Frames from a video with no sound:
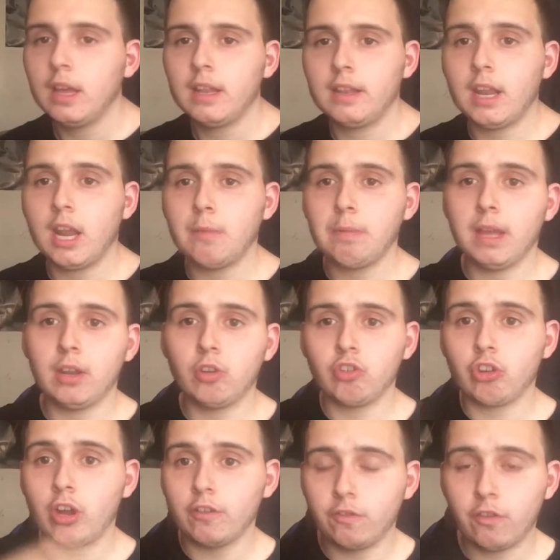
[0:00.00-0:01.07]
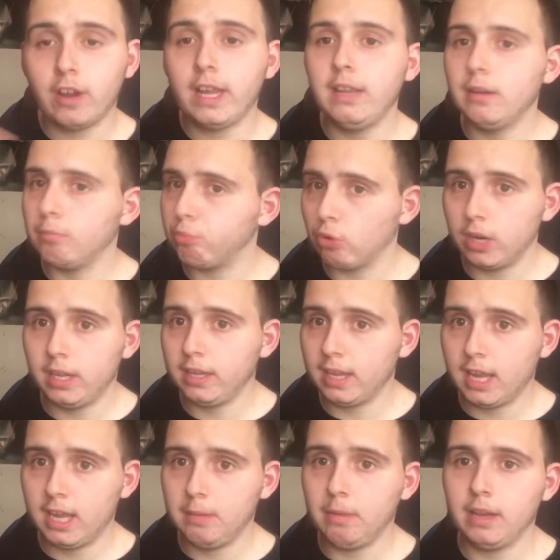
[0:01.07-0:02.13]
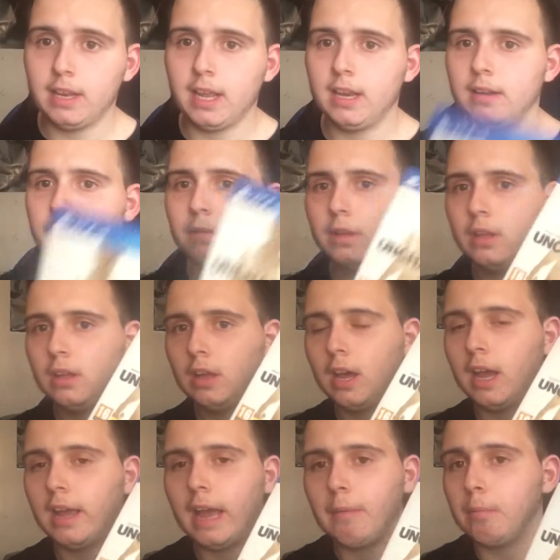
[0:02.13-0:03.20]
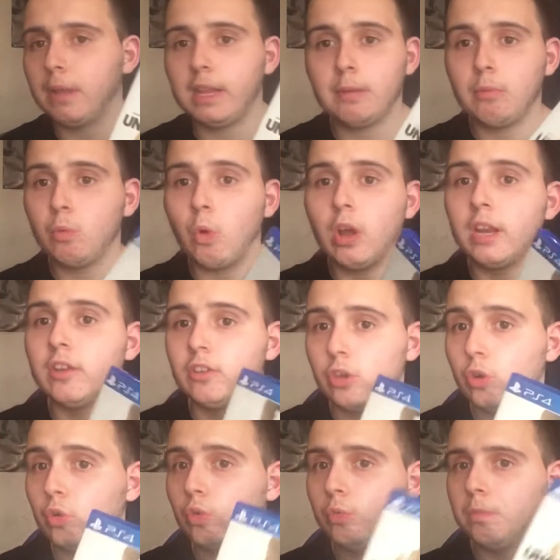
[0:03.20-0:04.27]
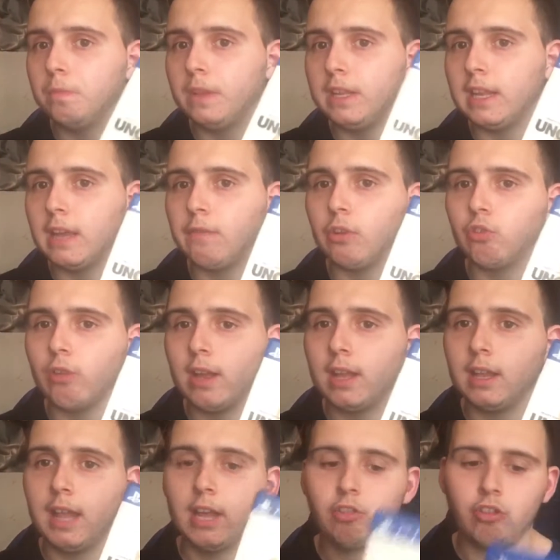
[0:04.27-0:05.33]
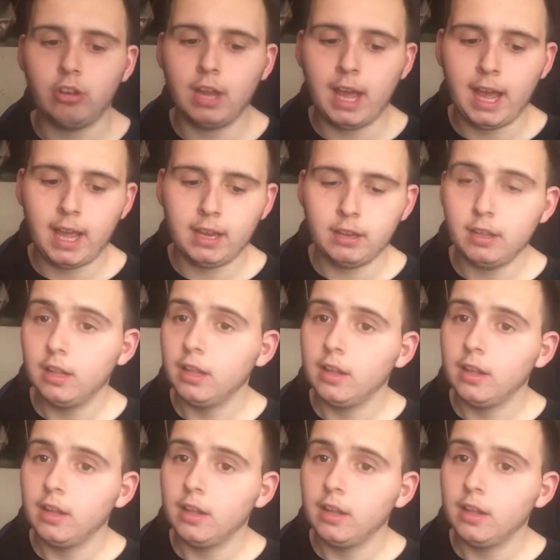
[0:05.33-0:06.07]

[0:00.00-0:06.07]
Then I played Uncharted 3, brilliant game, and then I haven't played number 1 until the Nathan Drake collection, and